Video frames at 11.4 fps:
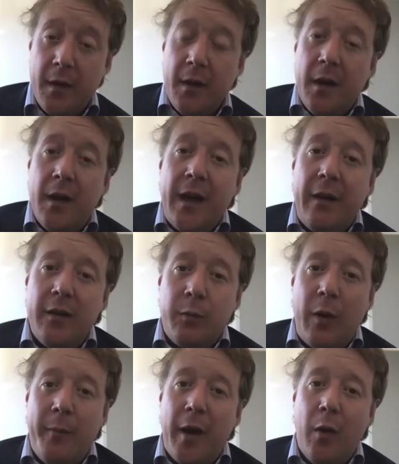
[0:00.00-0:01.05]
And now it's
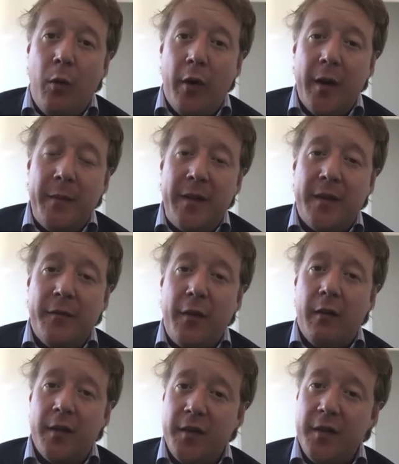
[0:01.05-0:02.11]
well below 1. It means the
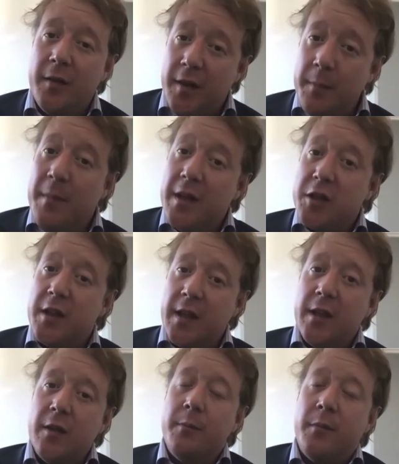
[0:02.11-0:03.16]
virus is diminishing
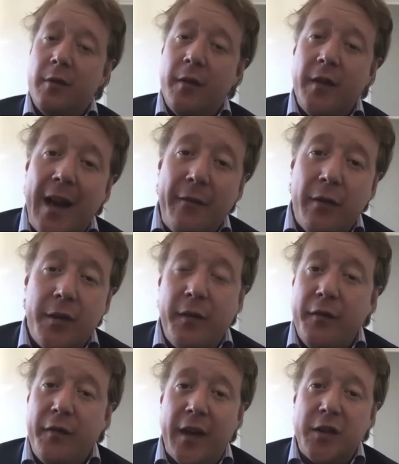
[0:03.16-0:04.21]
in number, and the levels of
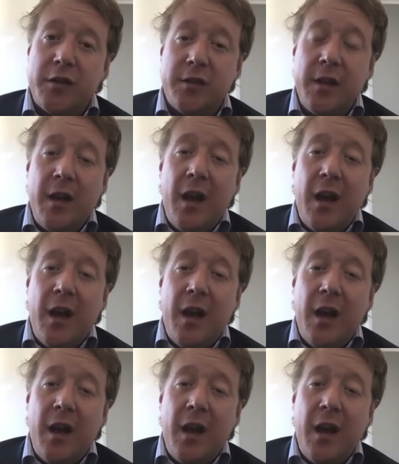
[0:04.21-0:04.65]
infection